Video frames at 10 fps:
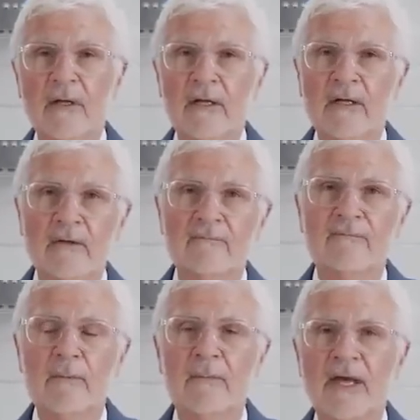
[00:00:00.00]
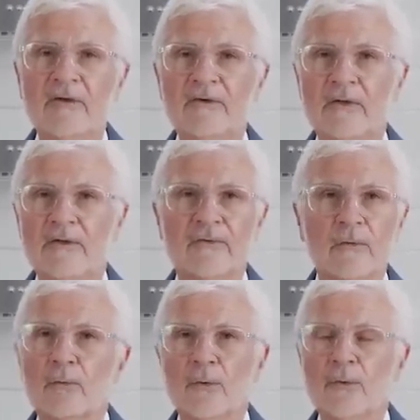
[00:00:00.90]
And inflammation is
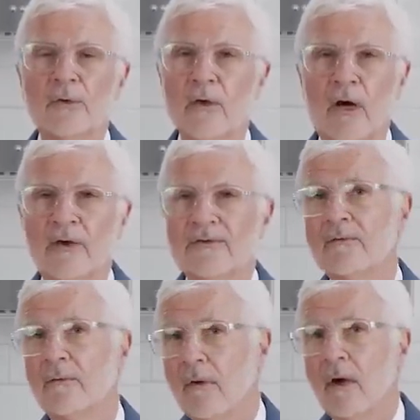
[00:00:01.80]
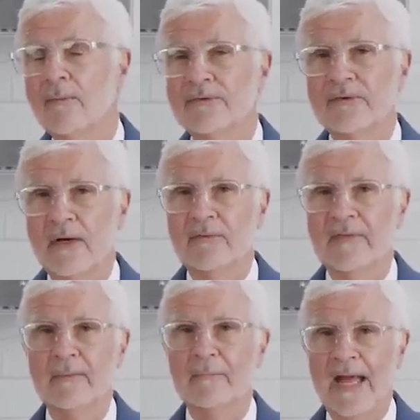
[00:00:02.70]
the root cause of almost
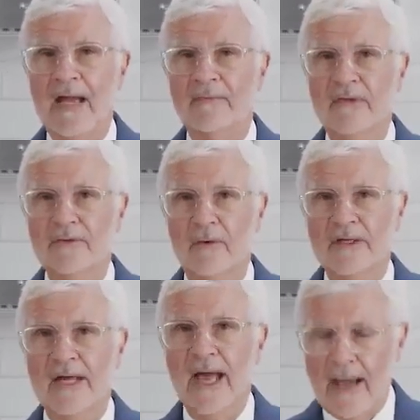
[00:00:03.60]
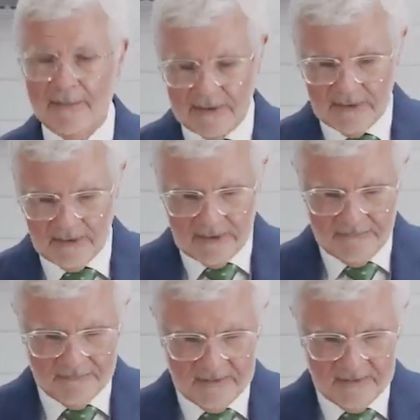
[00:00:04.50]
everything bad that's going to happen to you.